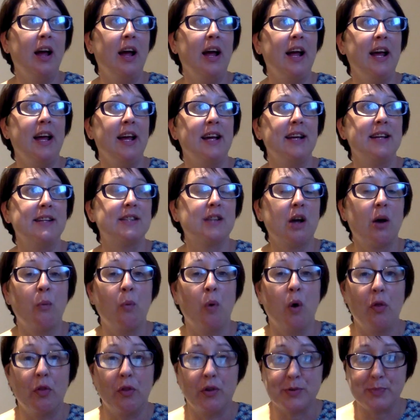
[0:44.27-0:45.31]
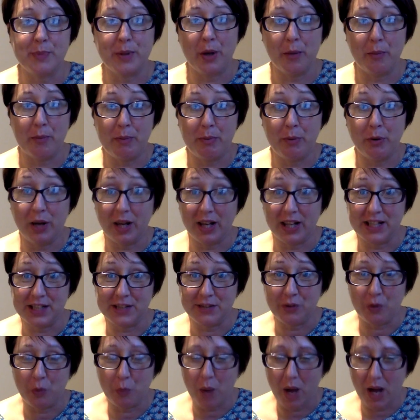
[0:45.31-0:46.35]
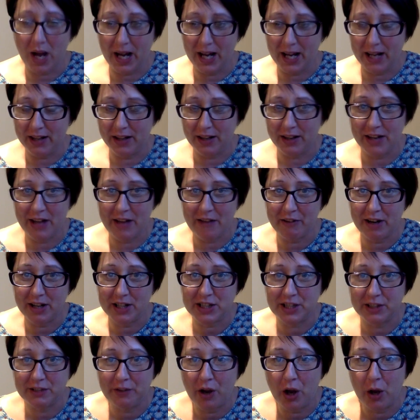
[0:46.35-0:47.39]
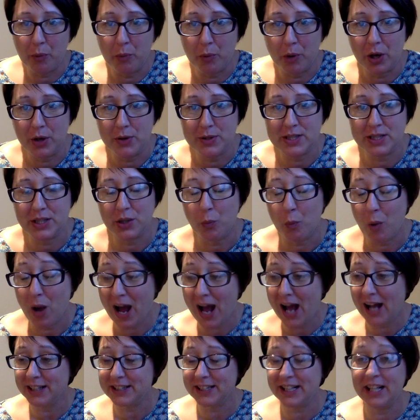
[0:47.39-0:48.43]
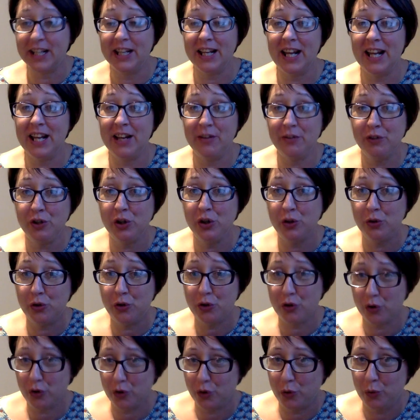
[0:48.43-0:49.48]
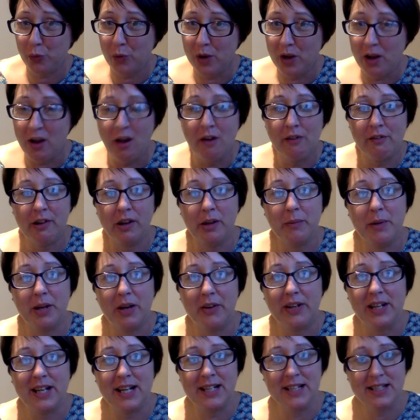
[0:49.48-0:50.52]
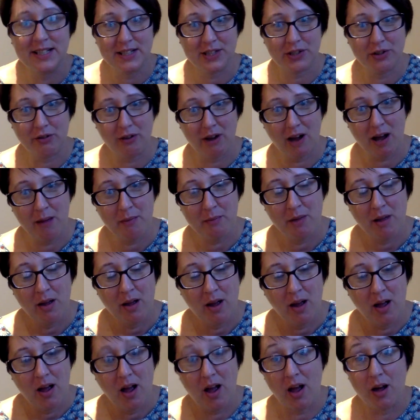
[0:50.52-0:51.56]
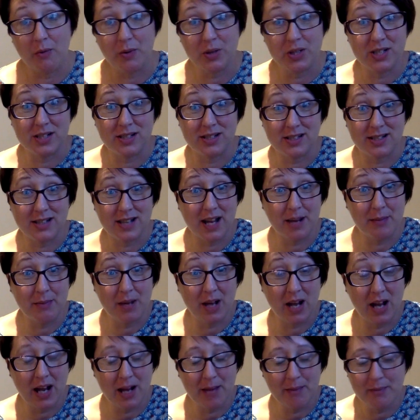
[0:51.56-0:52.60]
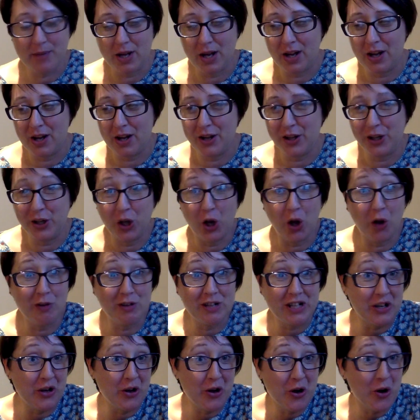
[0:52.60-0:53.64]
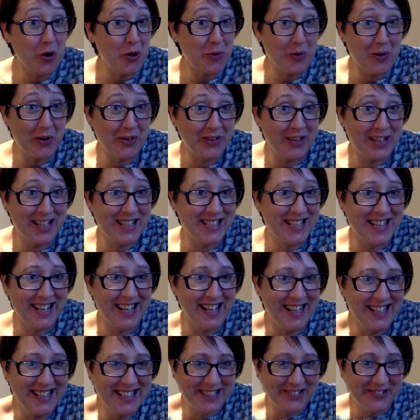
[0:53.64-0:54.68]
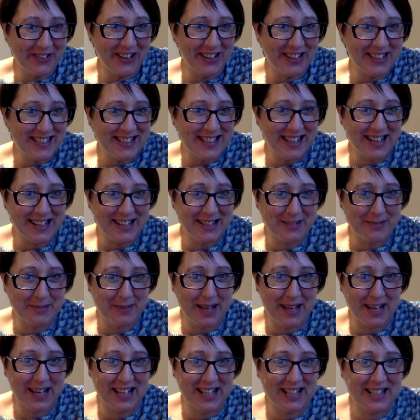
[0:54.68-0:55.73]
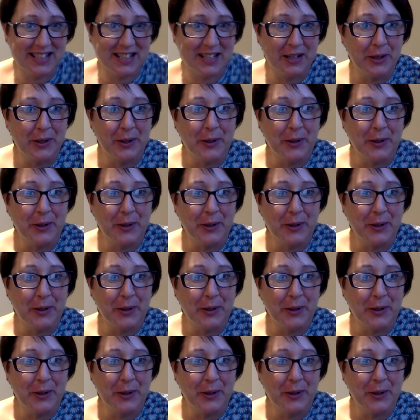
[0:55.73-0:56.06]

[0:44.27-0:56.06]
It's one that's been on my bucket list for a while. Never actually found one out in the wild. And if you do follow me on Instagram, which is the same name, you'll already know what this is, what this item is.